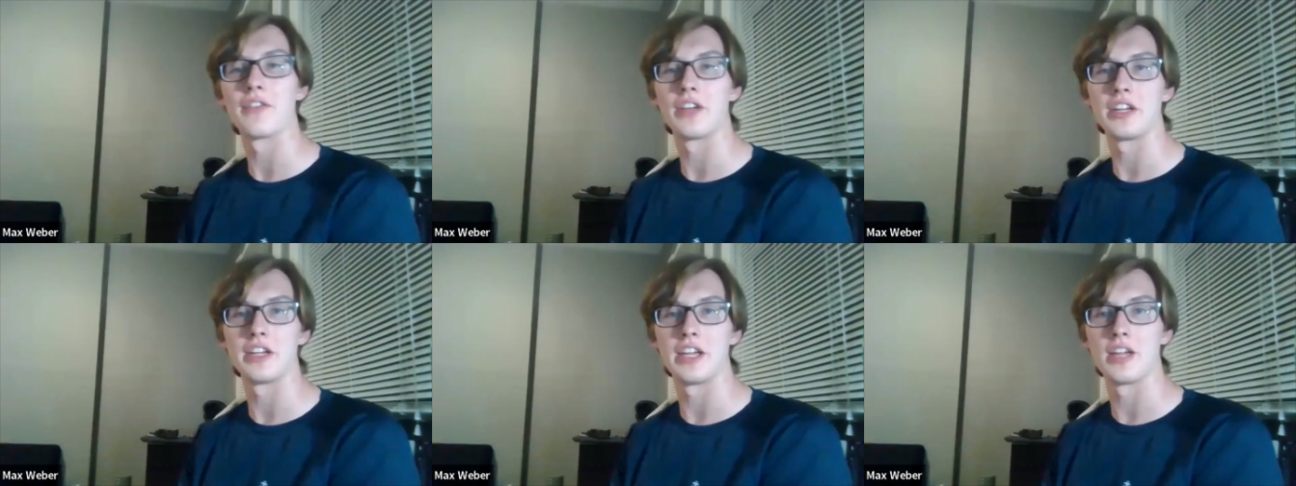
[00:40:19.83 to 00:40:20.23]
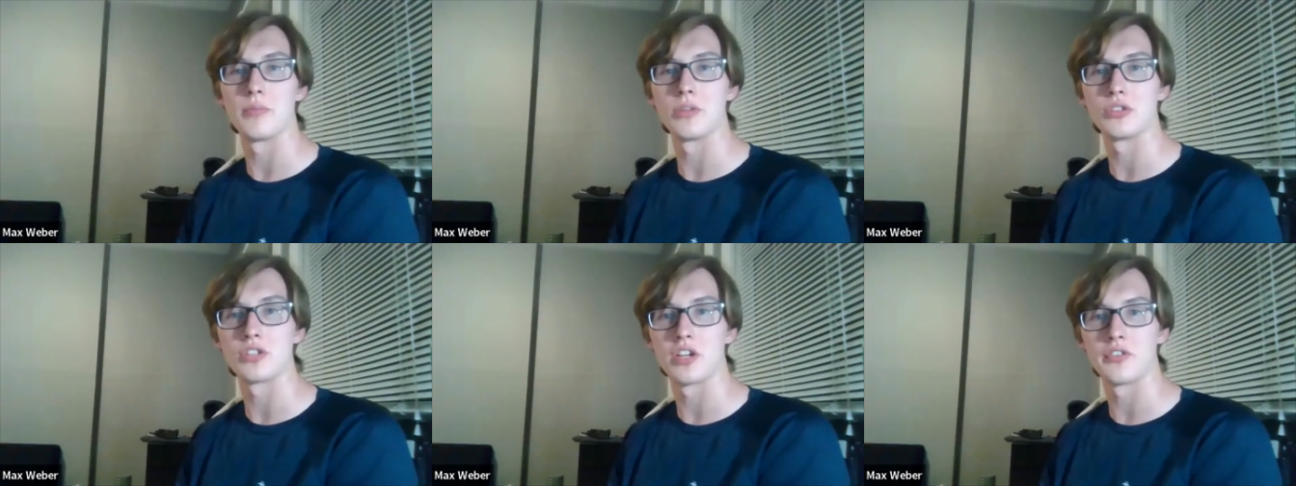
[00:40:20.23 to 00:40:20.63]
a
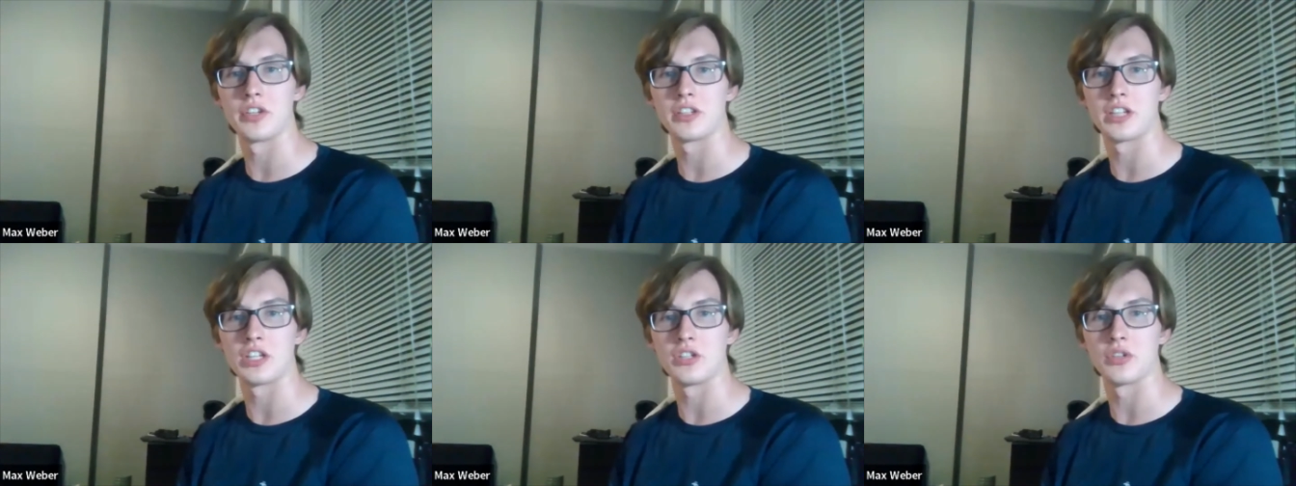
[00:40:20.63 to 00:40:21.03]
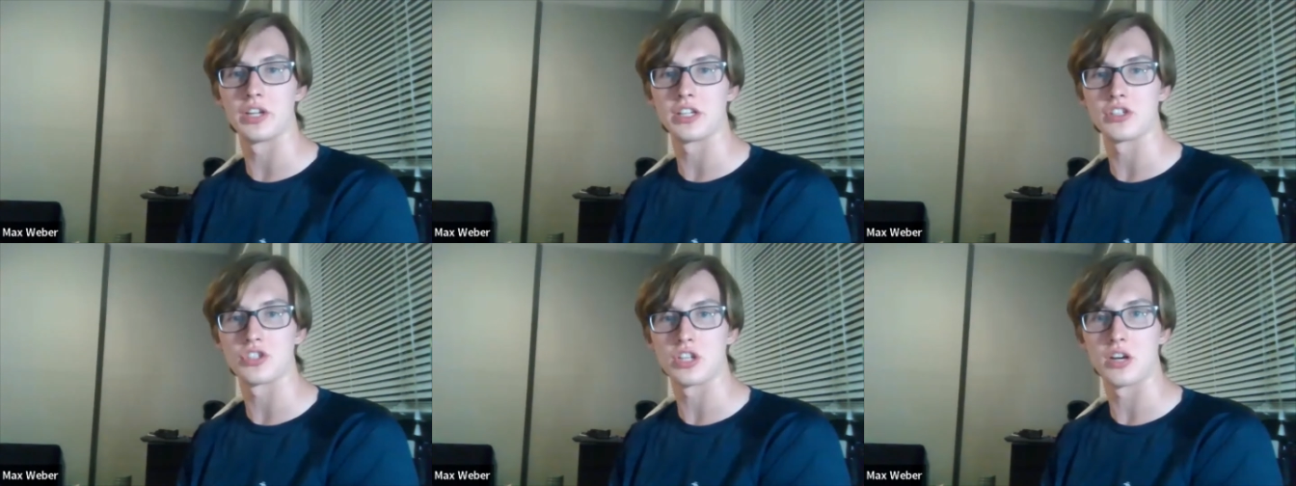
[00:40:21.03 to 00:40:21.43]
image of it? Can you
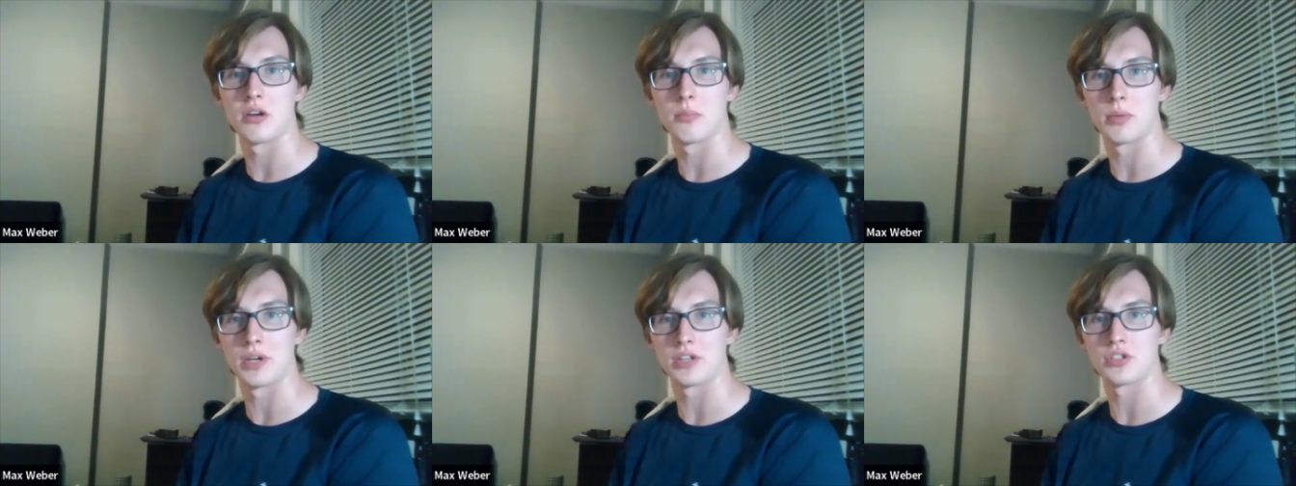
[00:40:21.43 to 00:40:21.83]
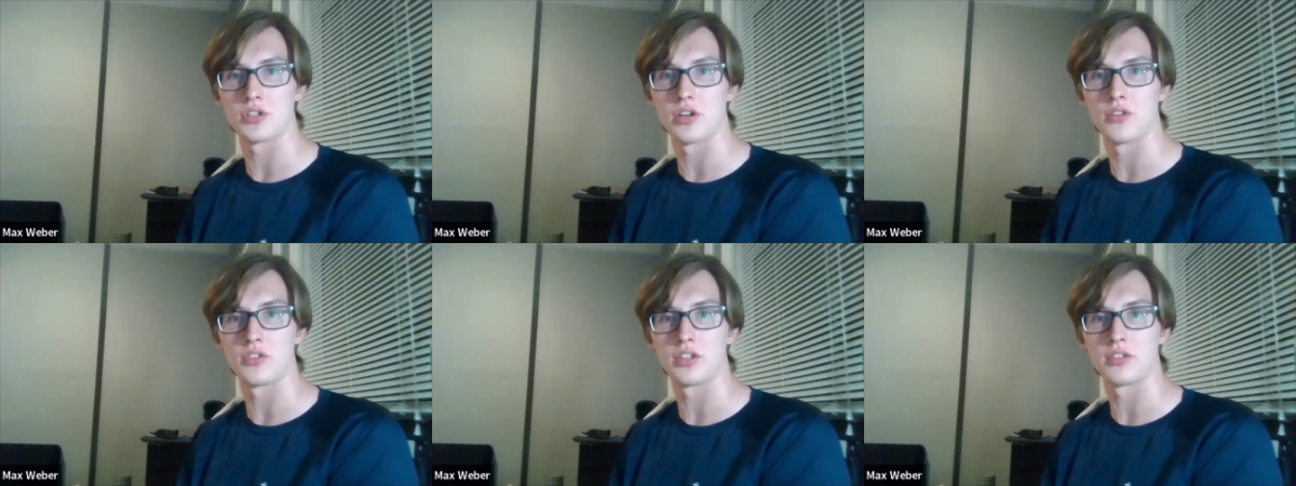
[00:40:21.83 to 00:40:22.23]
like share a
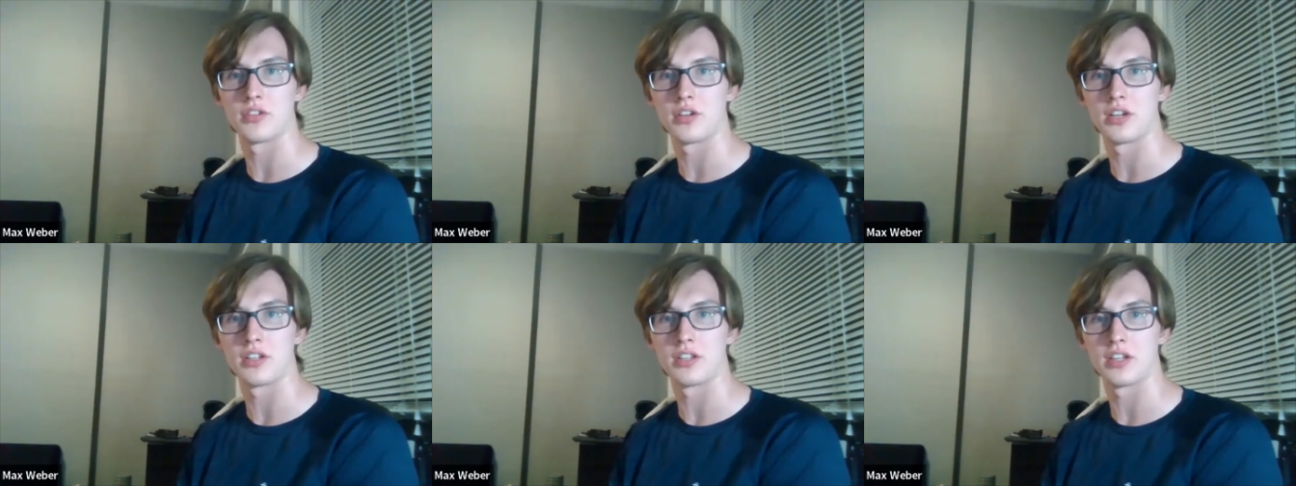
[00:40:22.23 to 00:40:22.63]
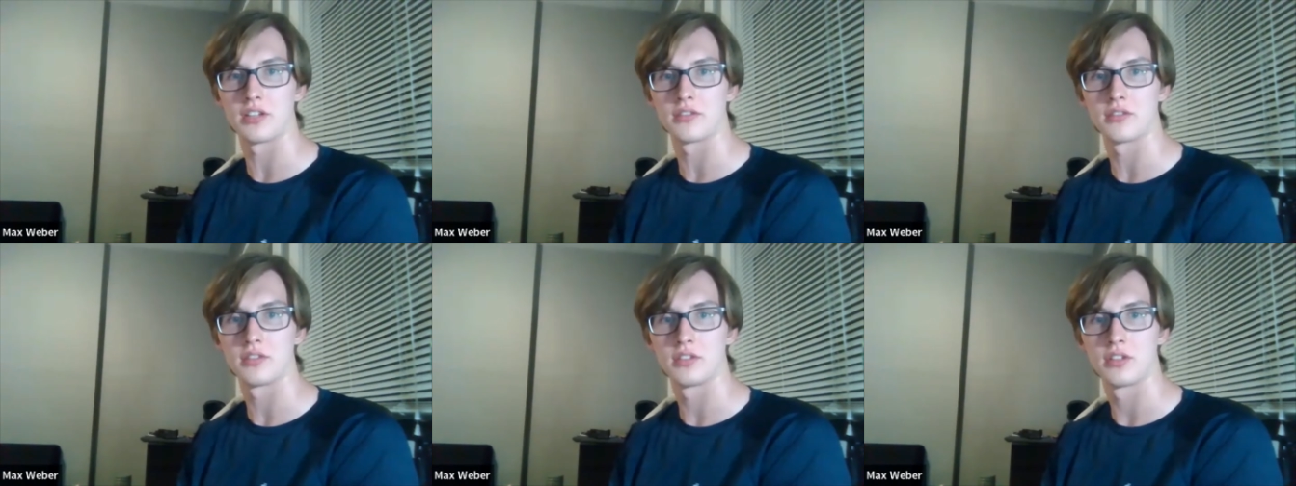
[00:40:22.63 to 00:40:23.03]
picture of it or
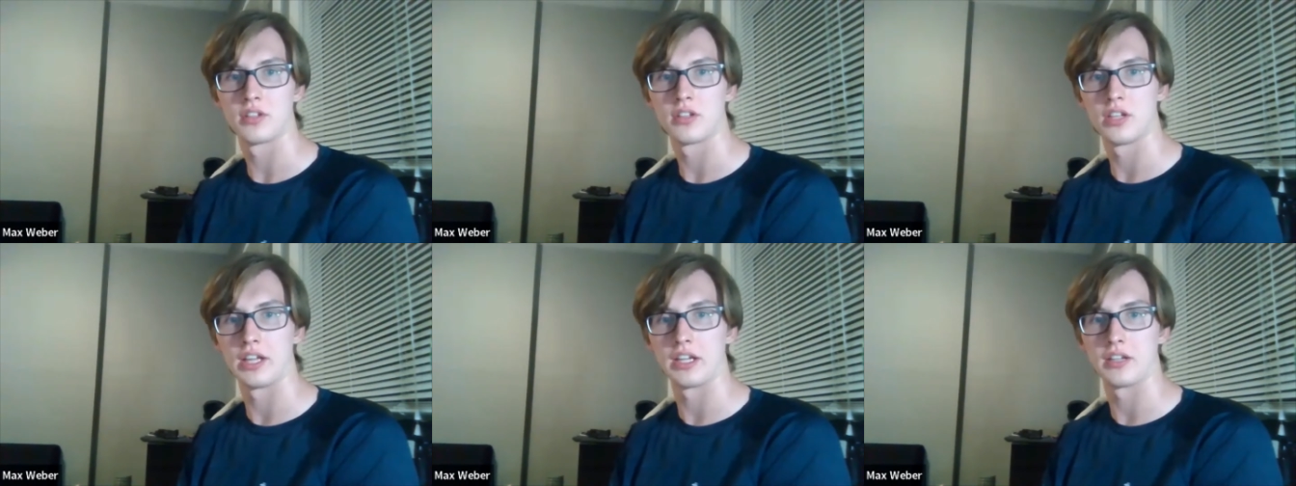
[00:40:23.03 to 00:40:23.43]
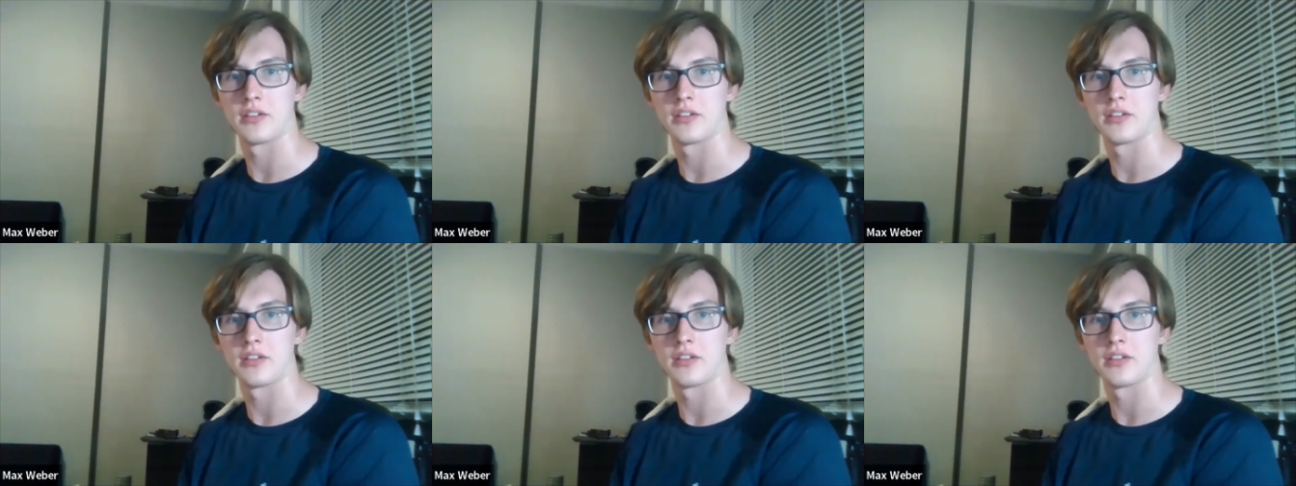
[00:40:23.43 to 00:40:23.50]
anything? Like